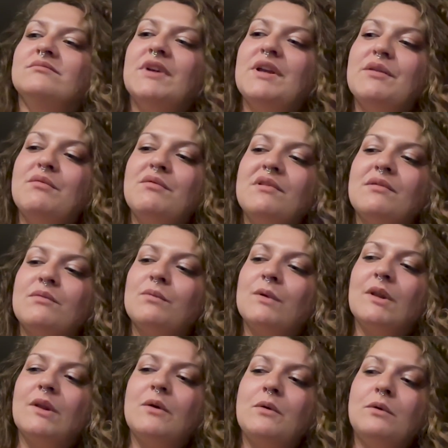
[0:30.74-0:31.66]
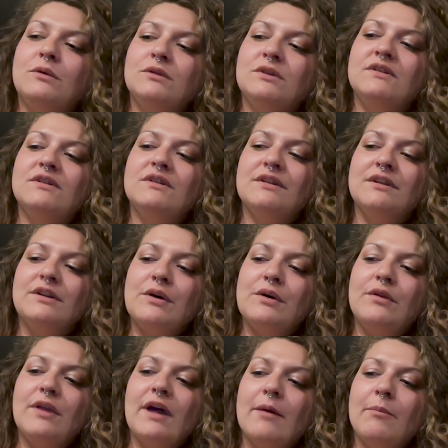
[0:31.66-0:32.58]
It was really cool to
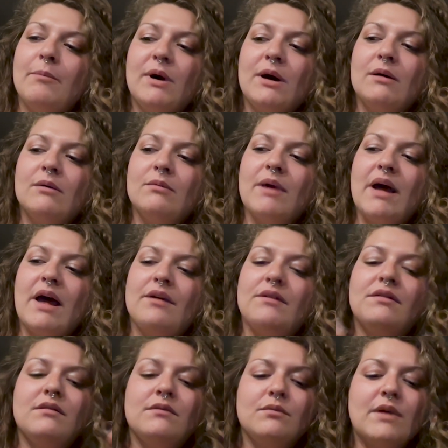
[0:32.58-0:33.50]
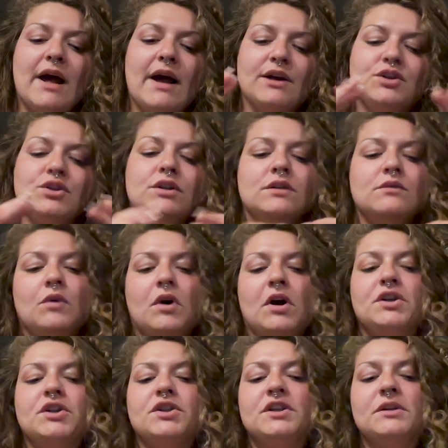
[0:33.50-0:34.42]
know that Bob has actually
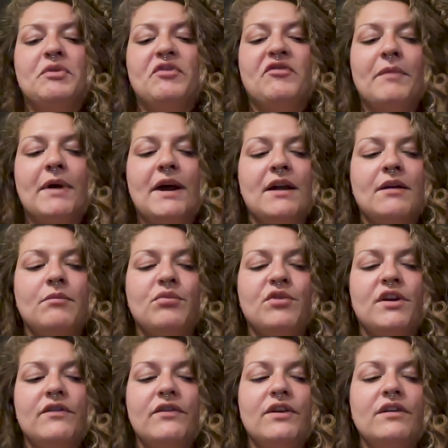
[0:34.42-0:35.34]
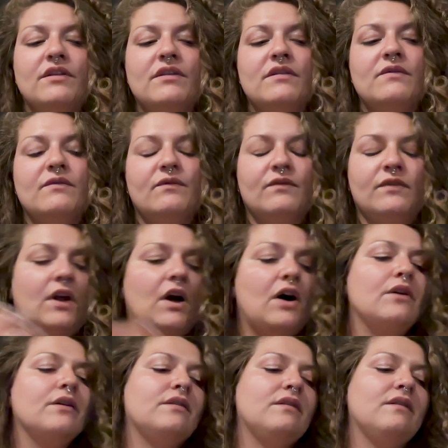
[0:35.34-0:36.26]
watched some of my previous
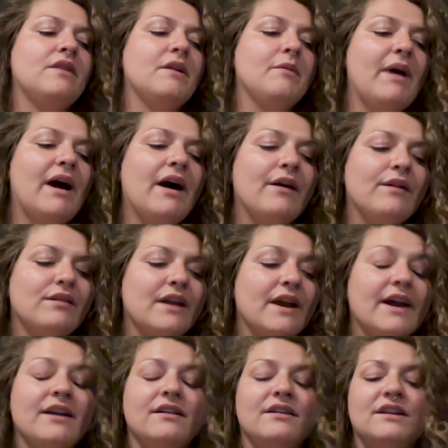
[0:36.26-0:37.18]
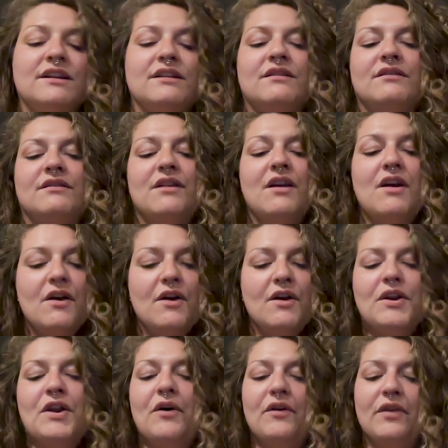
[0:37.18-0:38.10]
vlogs in the past. I didn't
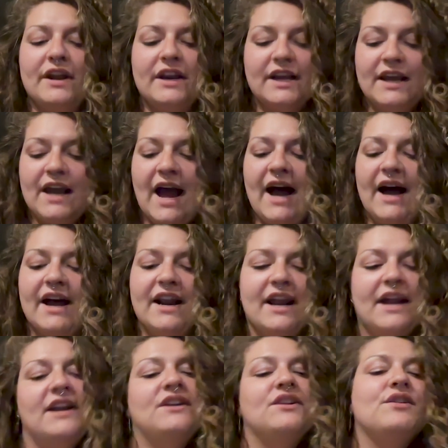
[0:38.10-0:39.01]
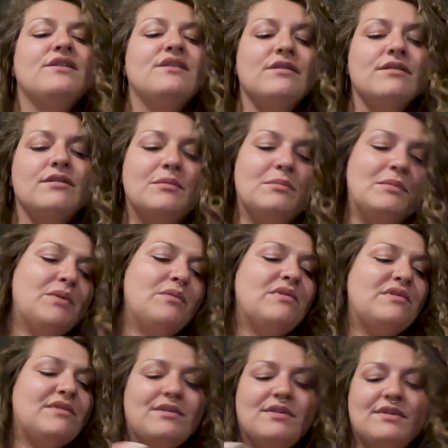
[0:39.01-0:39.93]
know that he had, I just assumed it
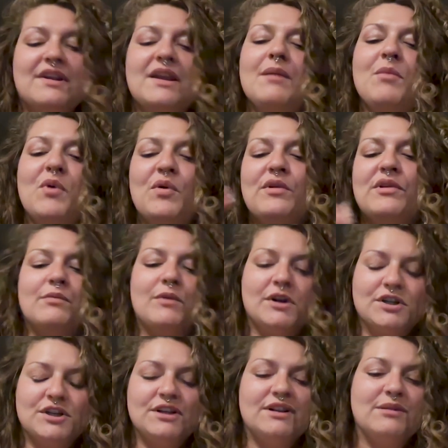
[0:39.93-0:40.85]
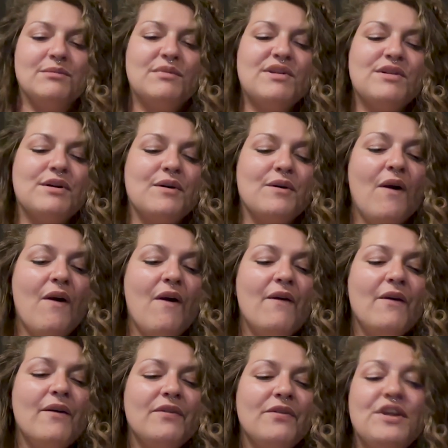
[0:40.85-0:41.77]
was just him always watching them. So
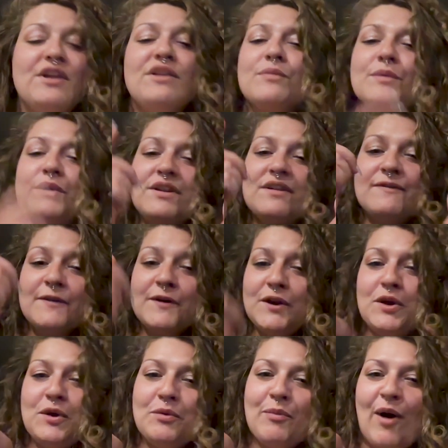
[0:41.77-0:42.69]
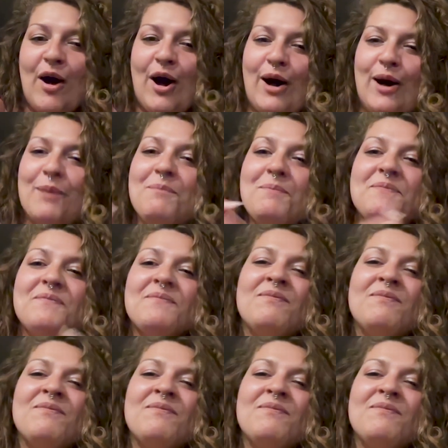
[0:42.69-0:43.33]
this one's for you, Bob.